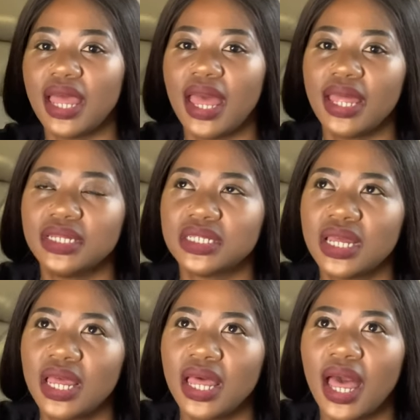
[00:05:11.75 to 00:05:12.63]
and
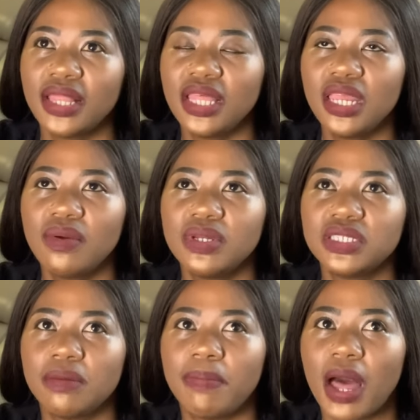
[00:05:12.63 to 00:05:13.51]
I think it was
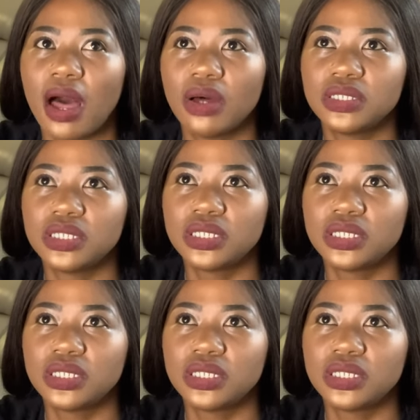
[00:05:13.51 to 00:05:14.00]
about